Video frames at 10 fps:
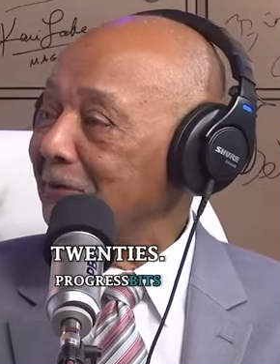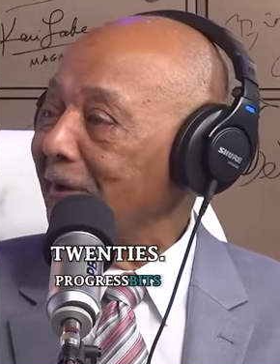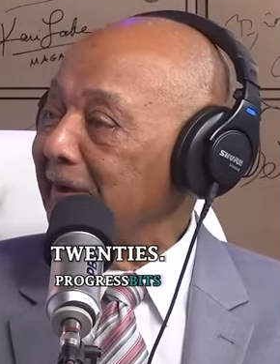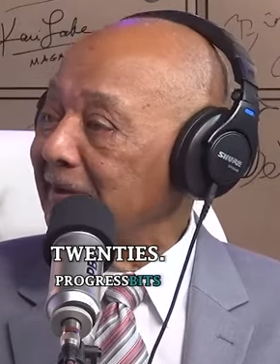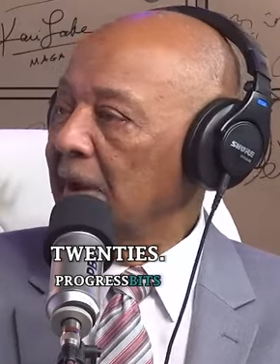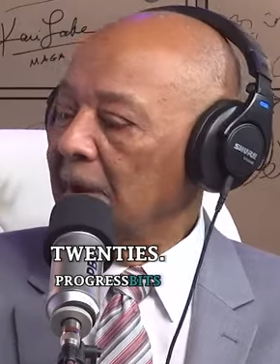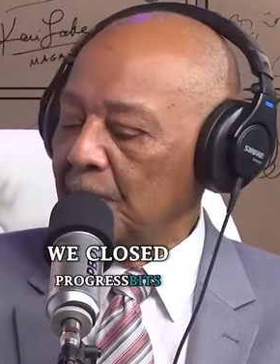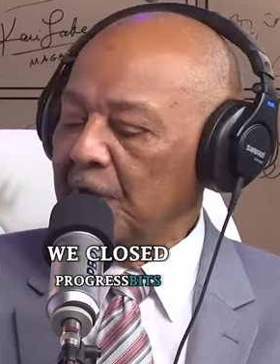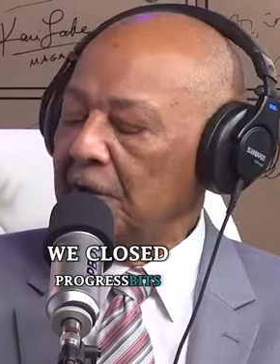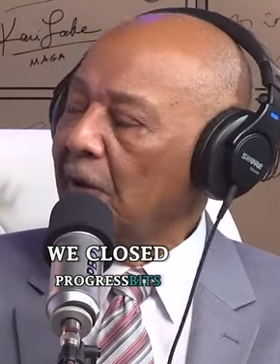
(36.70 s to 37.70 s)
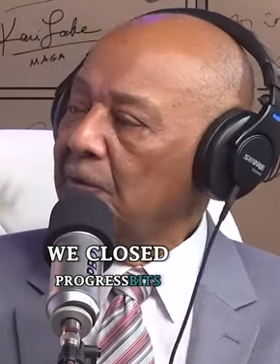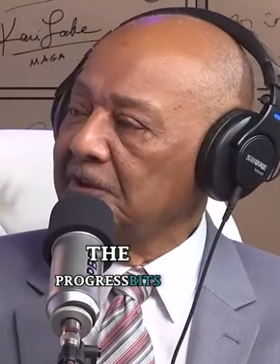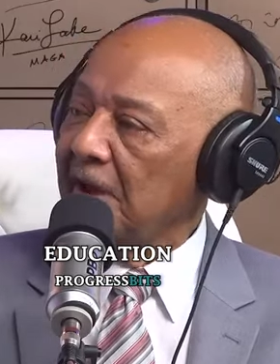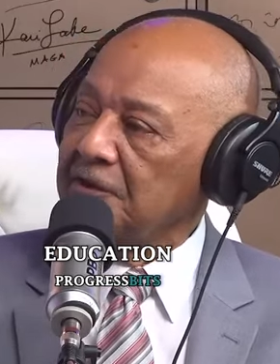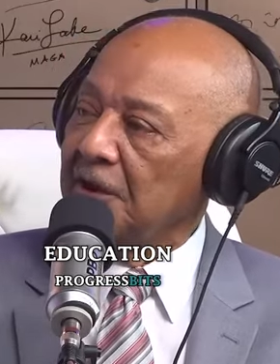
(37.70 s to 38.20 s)
20s. Uh, we closed
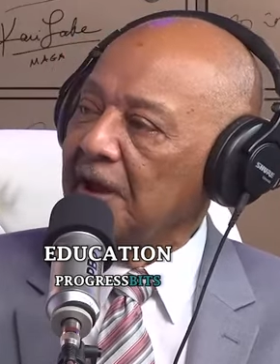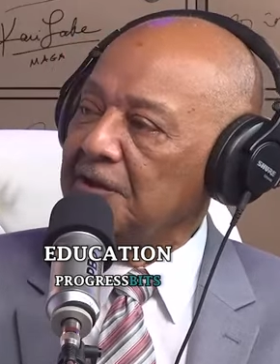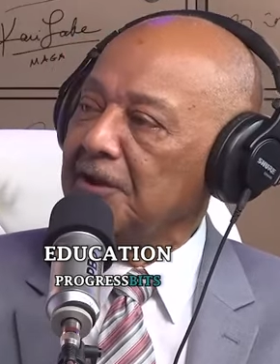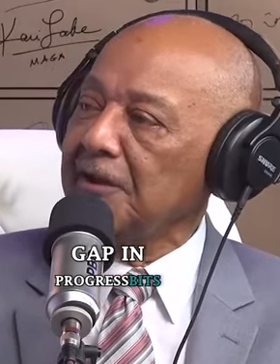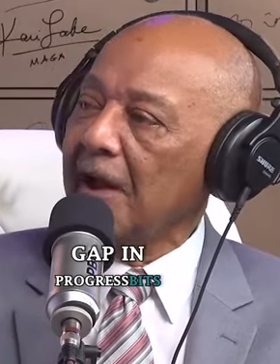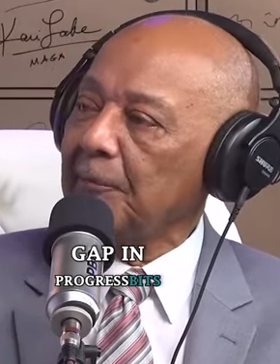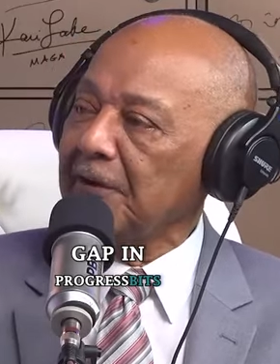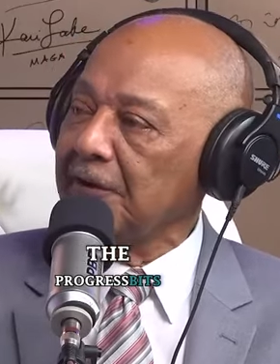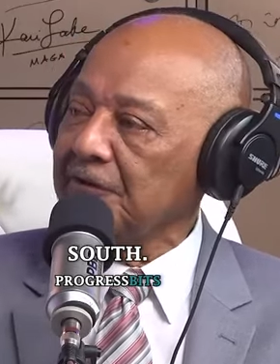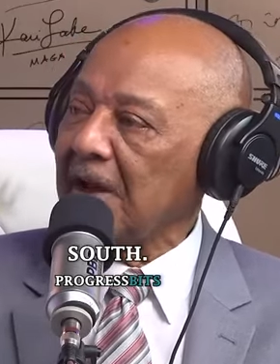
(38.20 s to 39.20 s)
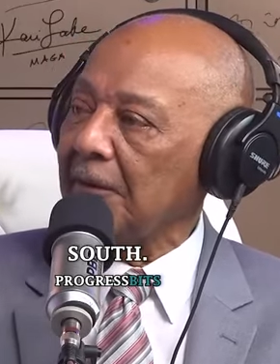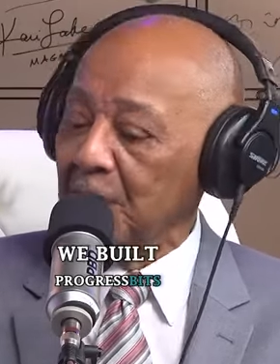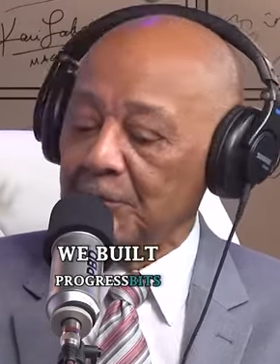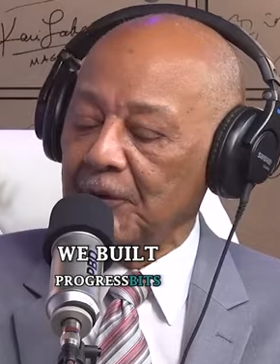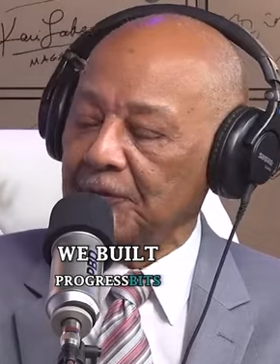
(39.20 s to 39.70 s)
the education gap in the South.
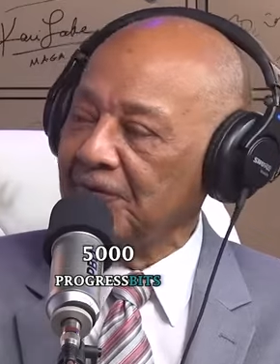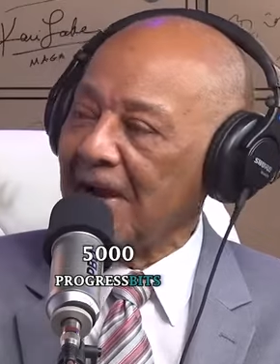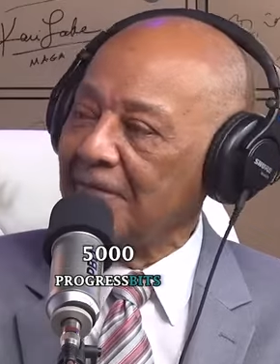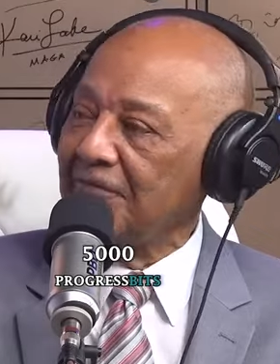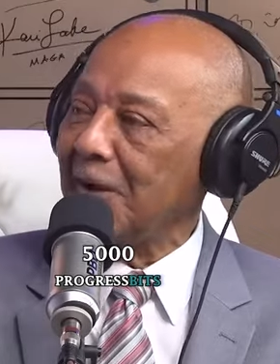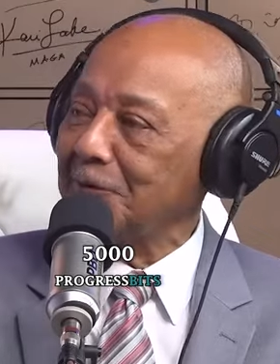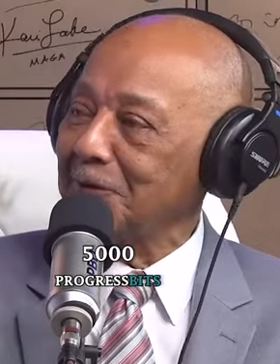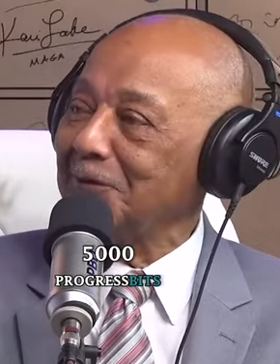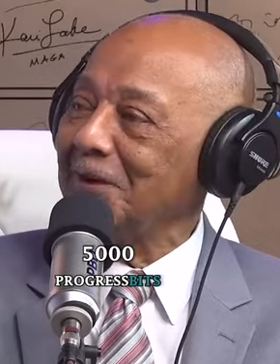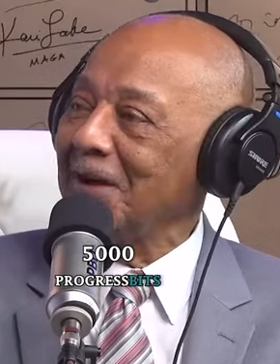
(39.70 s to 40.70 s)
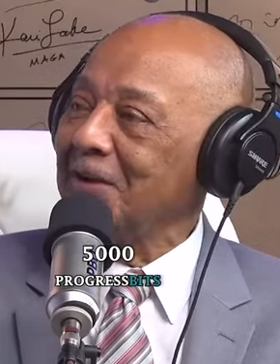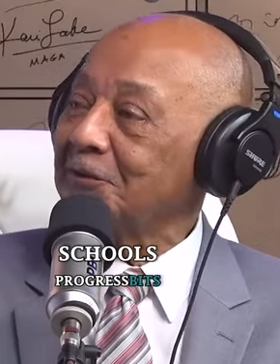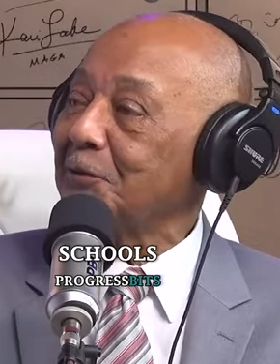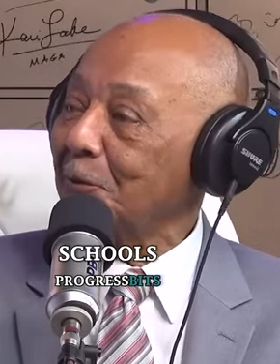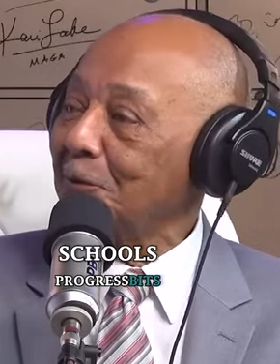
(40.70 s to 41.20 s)
We built 5,000
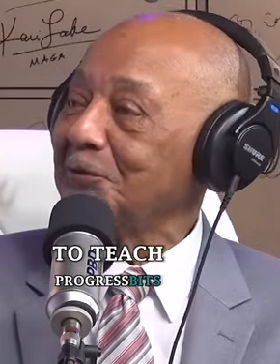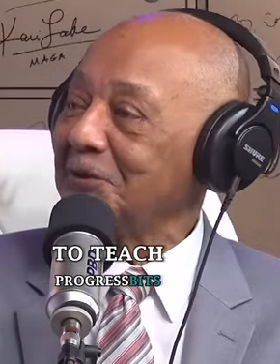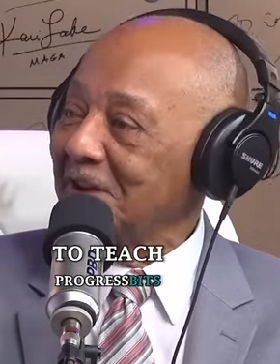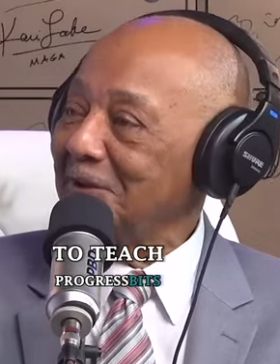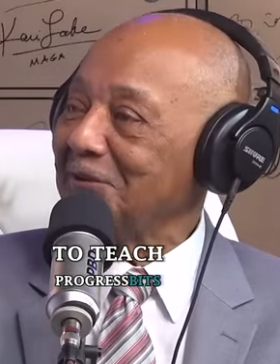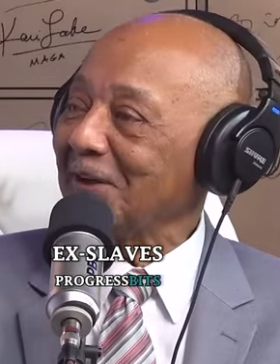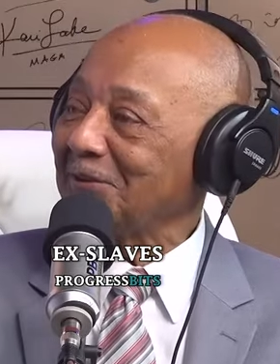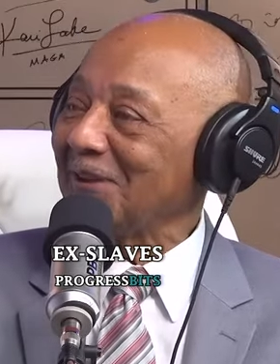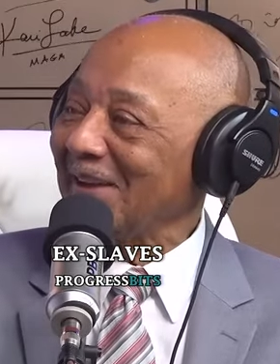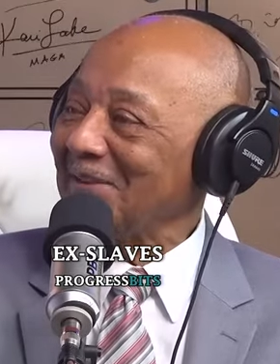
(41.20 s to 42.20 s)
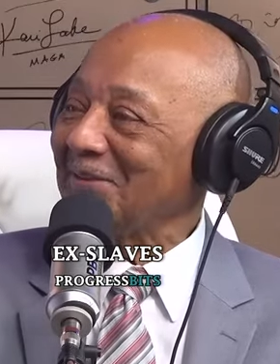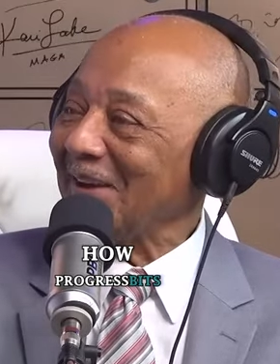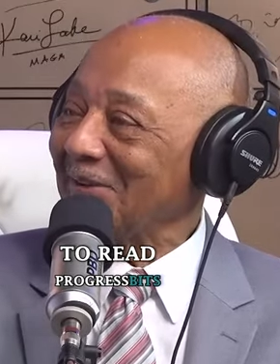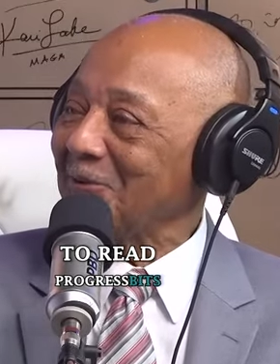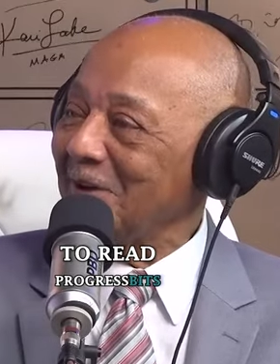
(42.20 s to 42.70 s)
schools to teach ex-slaves
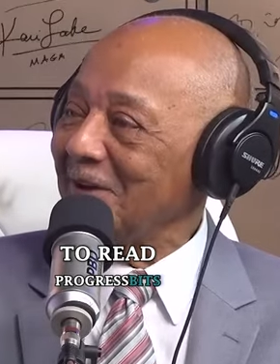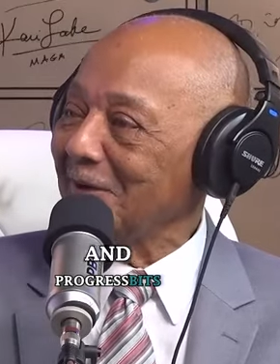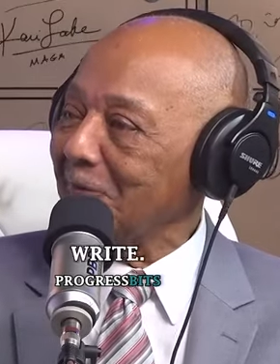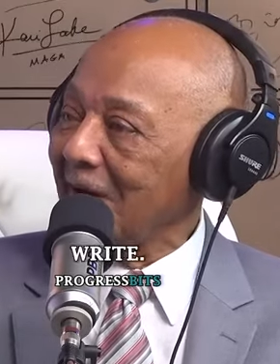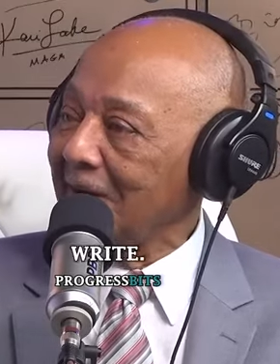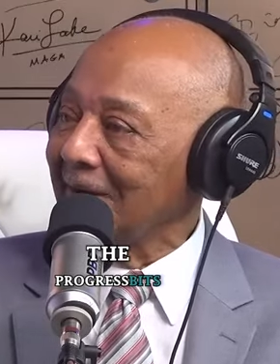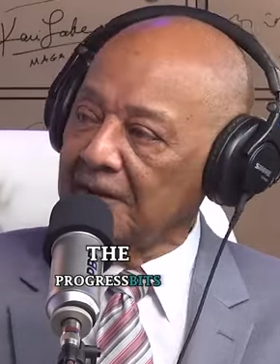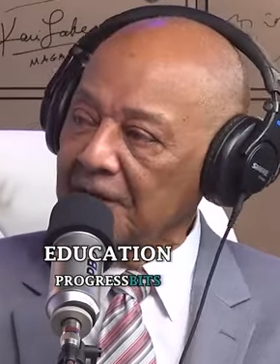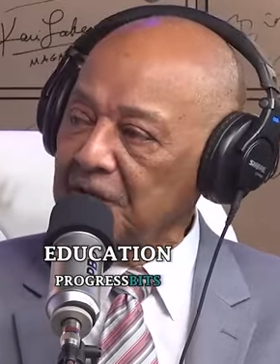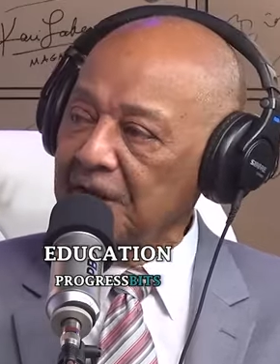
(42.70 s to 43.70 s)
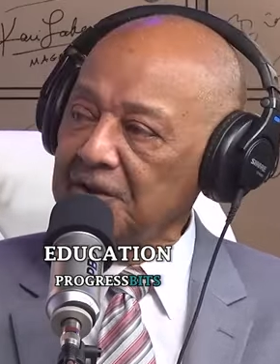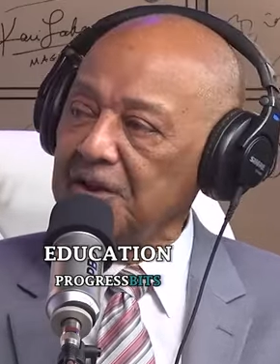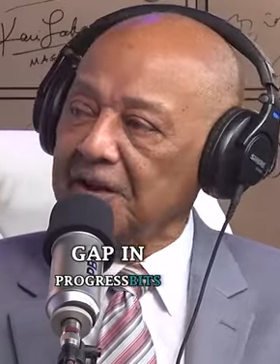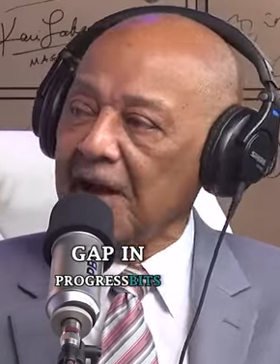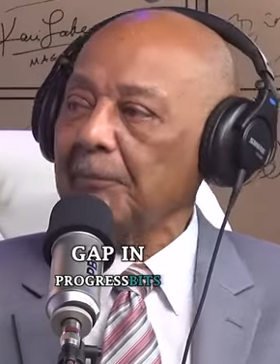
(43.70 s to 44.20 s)
how to read and write. The
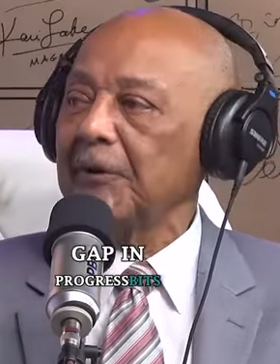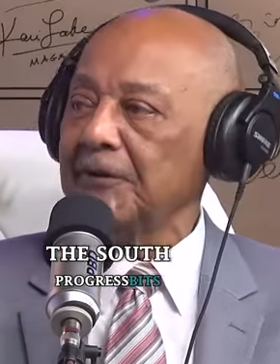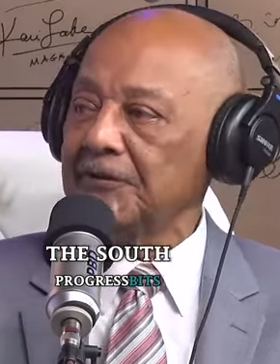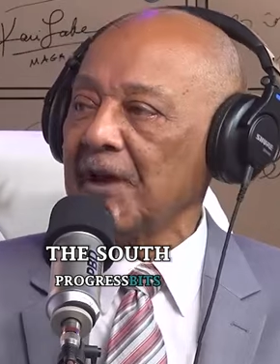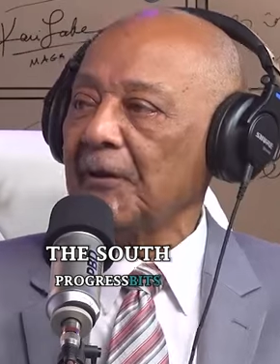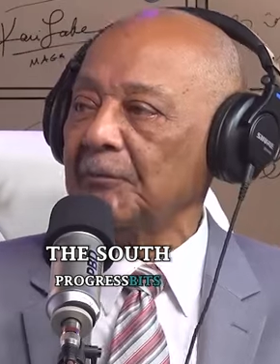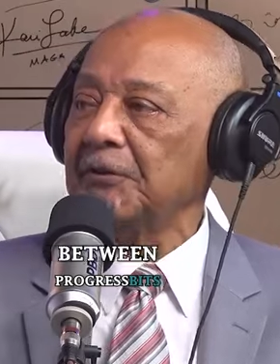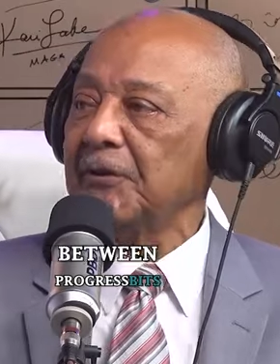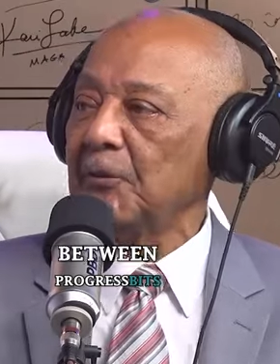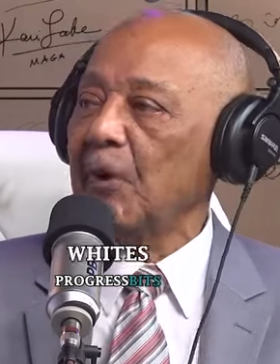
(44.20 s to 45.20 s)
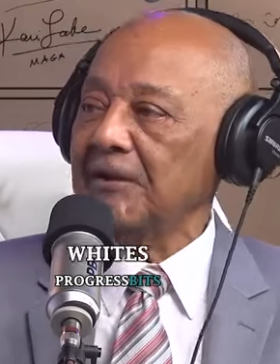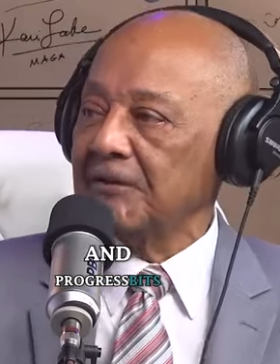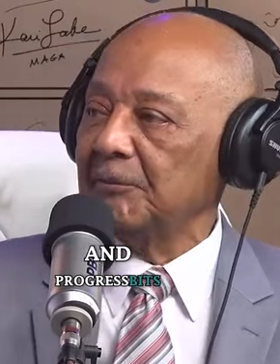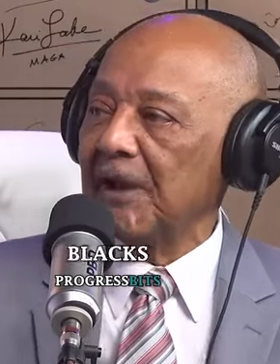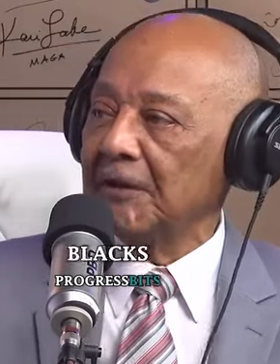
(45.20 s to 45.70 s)
education gap in the South between whites
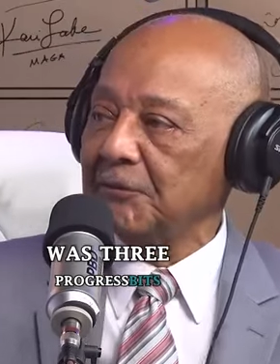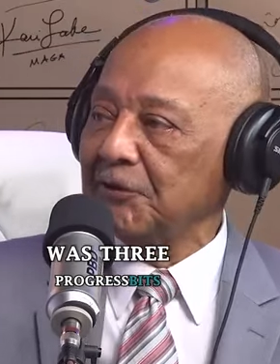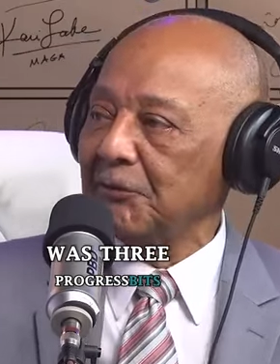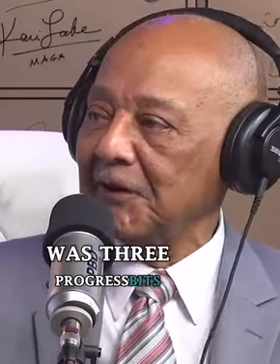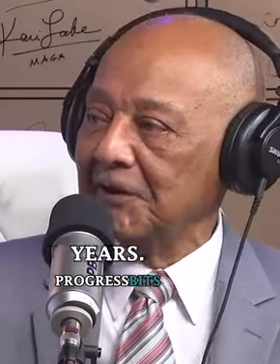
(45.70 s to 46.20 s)
and blacks was three